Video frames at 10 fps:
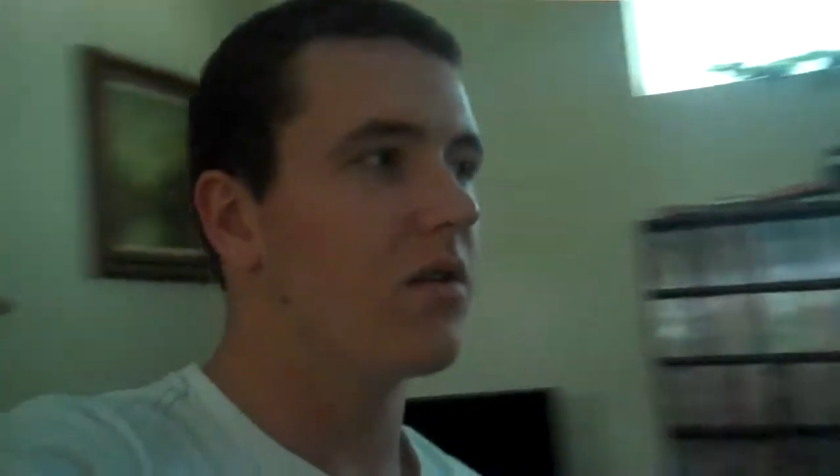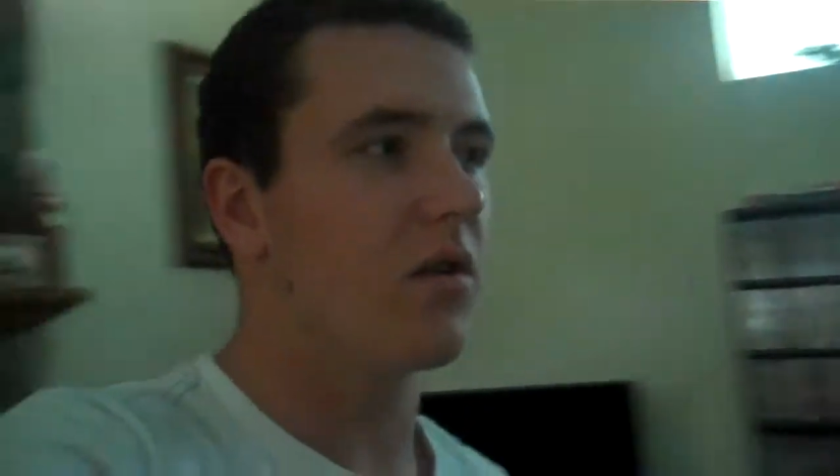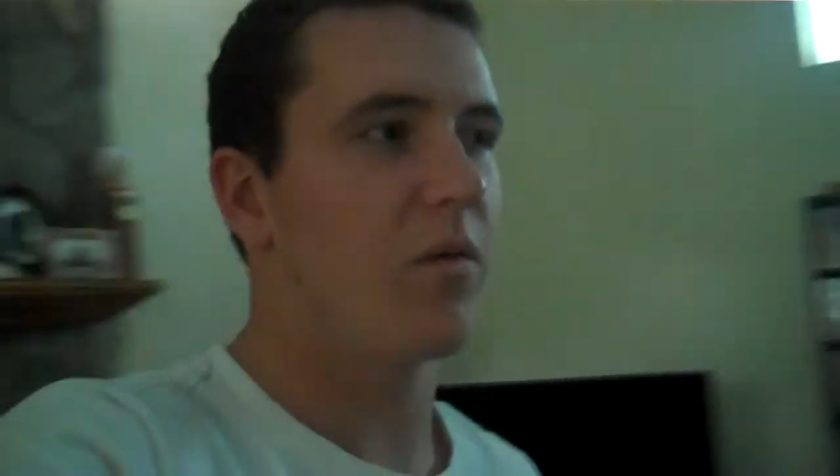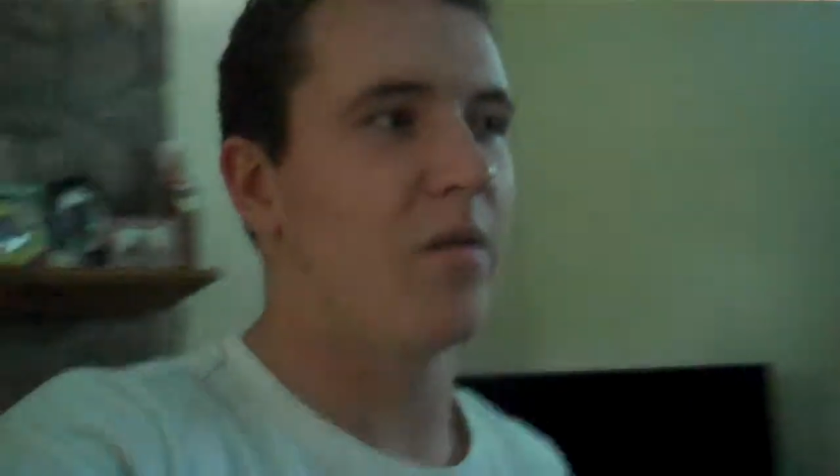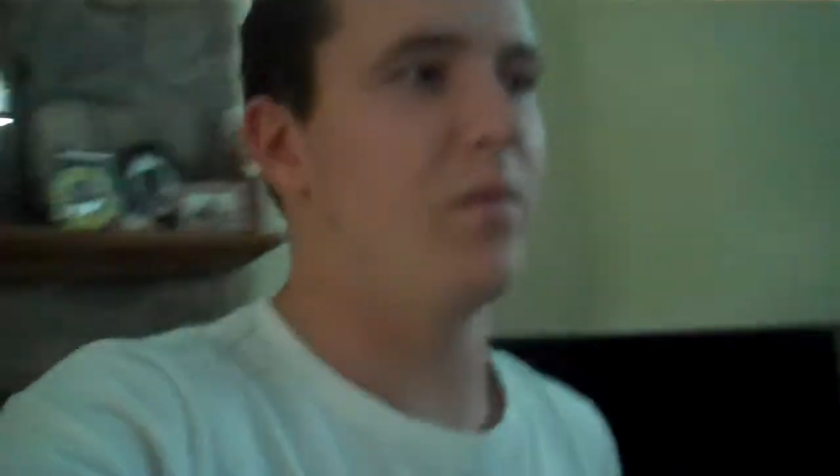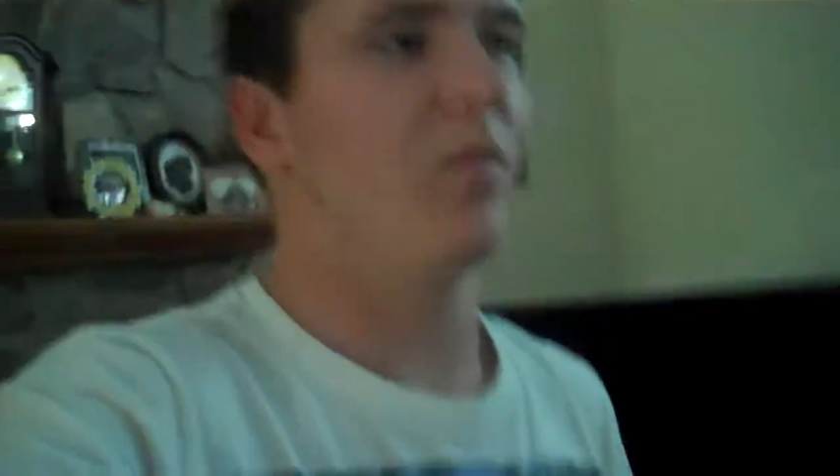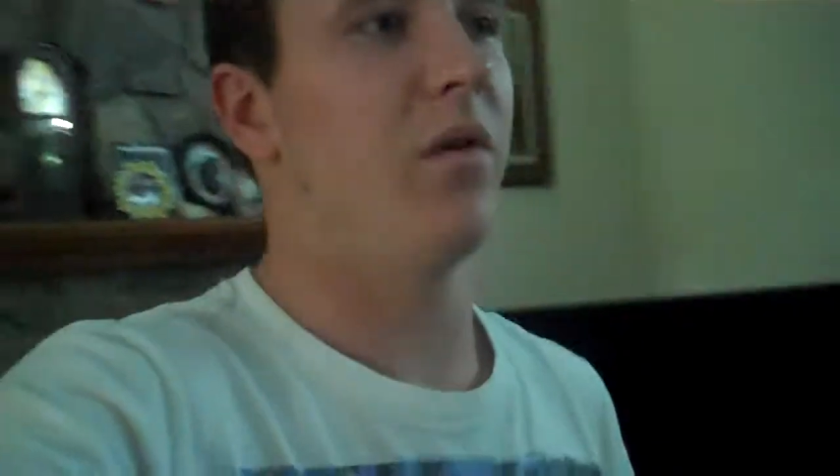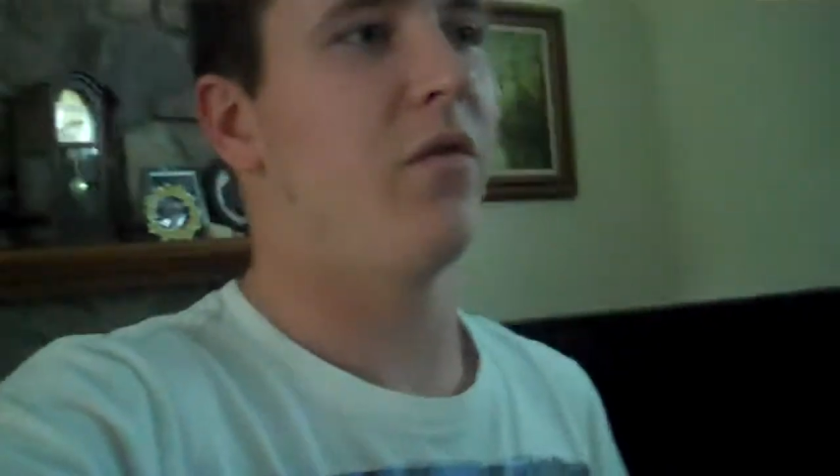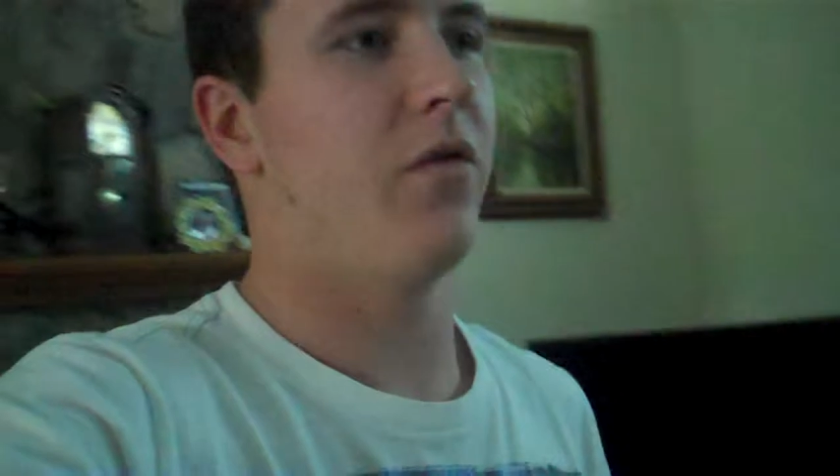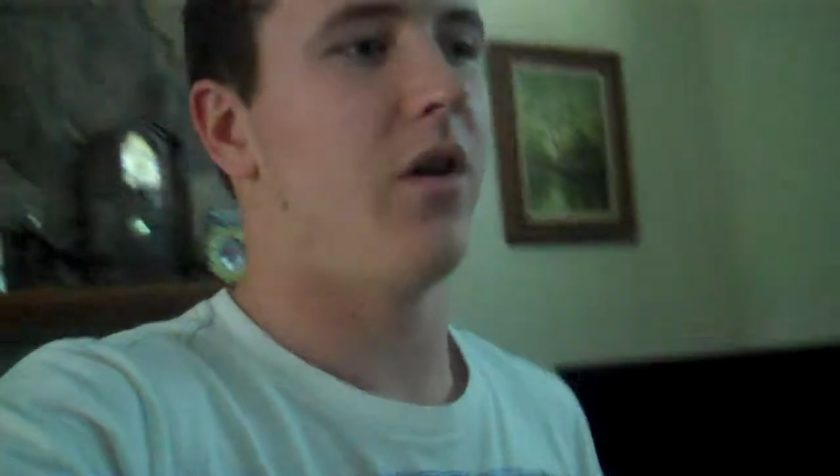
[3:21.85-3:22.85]
So we've
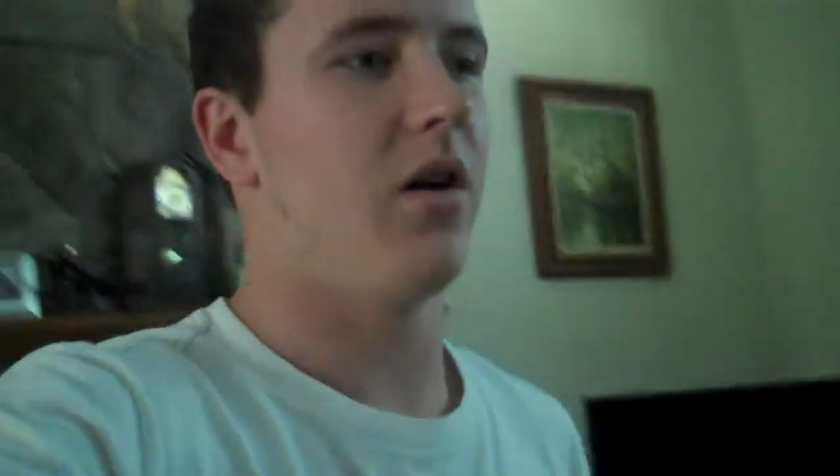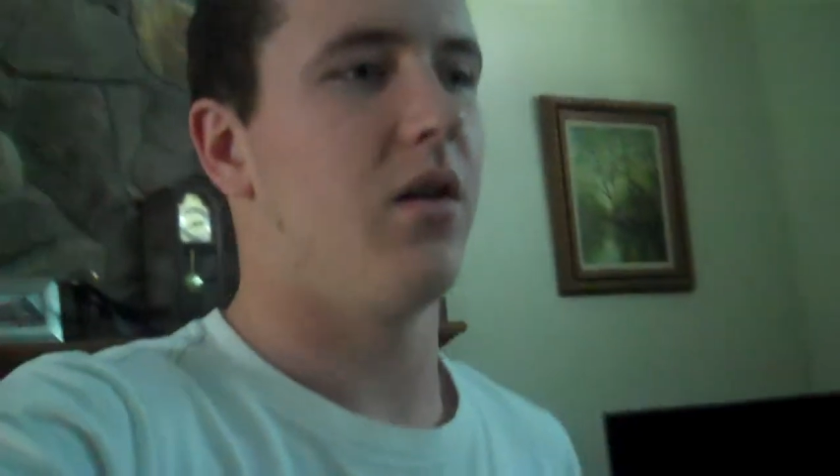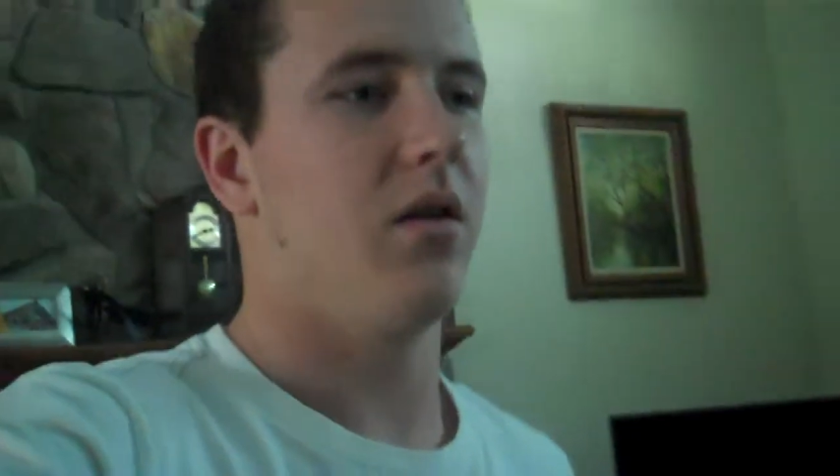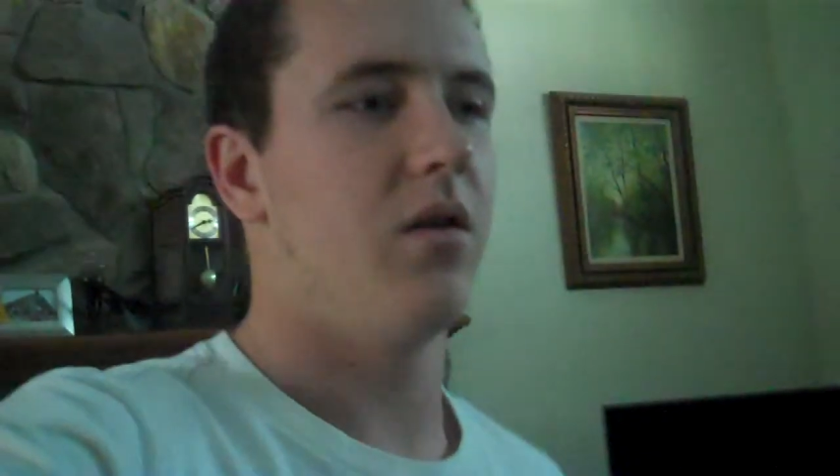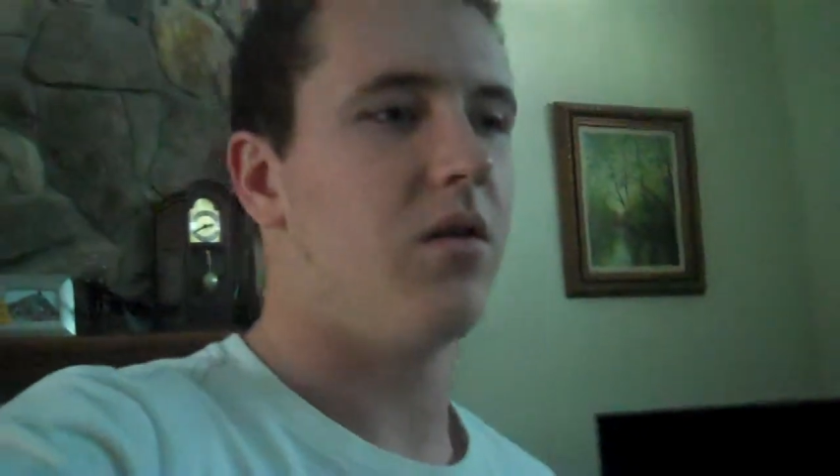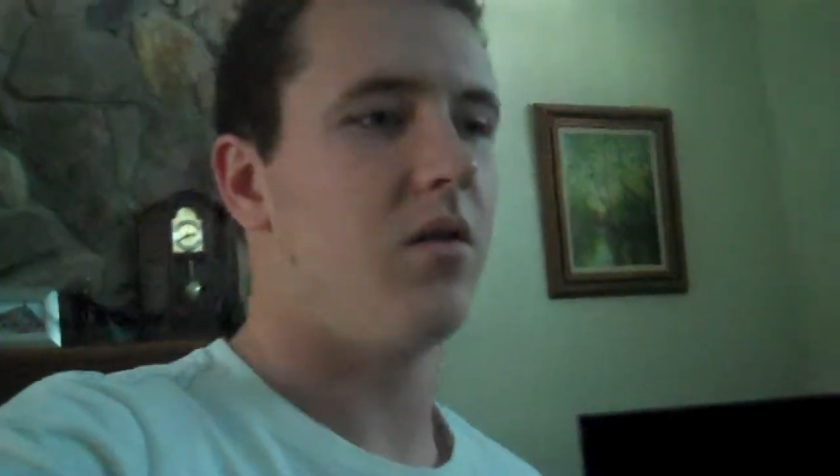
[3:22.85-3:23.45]
we've uh,